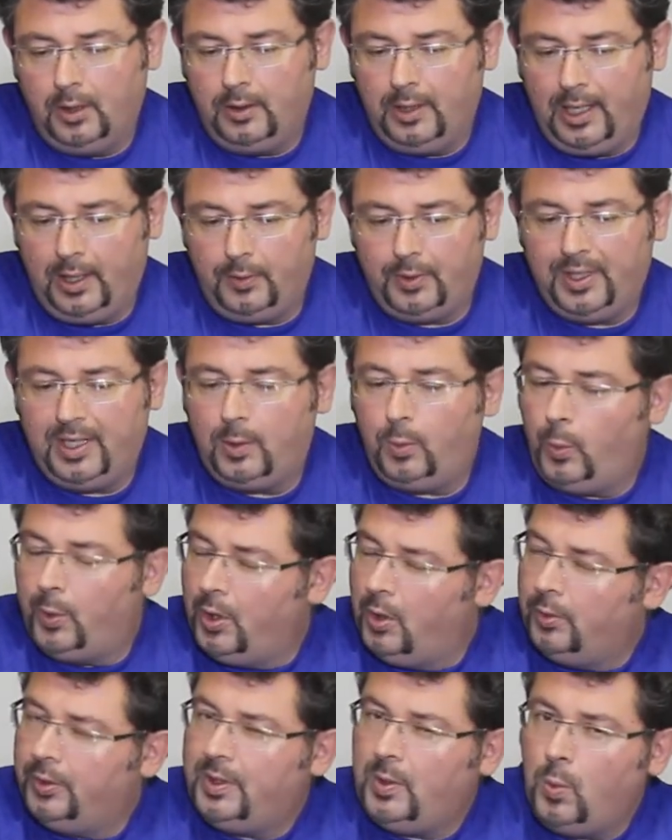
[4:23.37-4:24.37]
Now again,
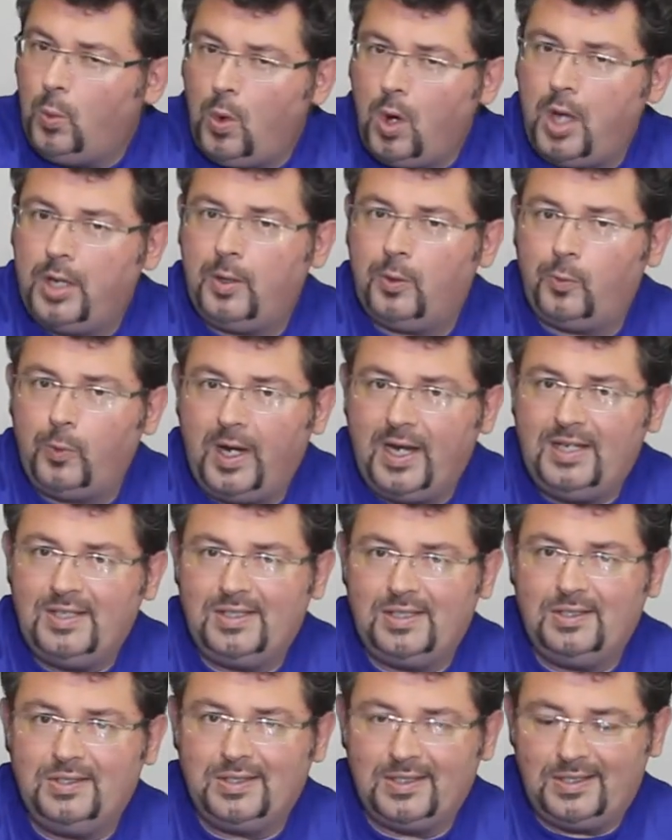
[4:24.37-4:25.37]
we only want to
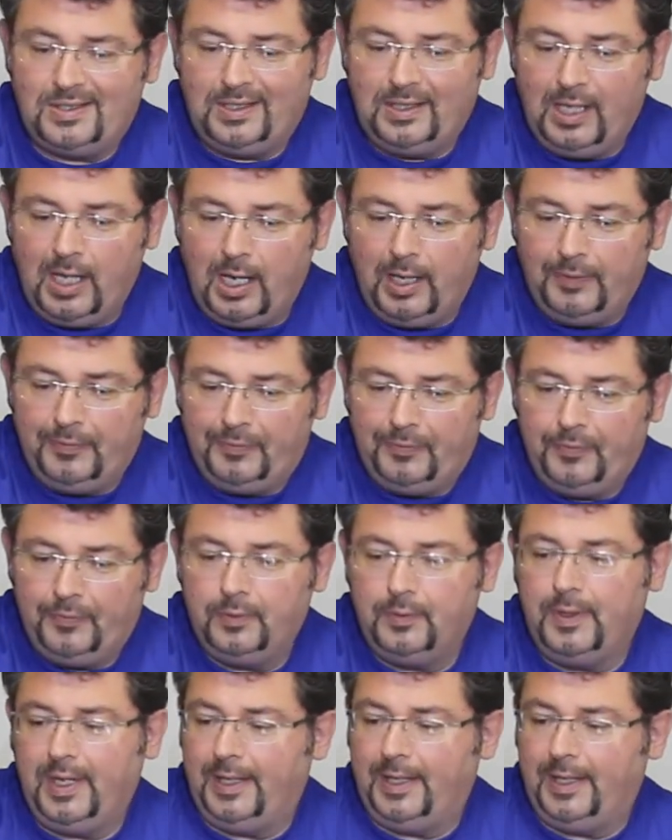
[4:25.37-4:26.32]
raise it just enough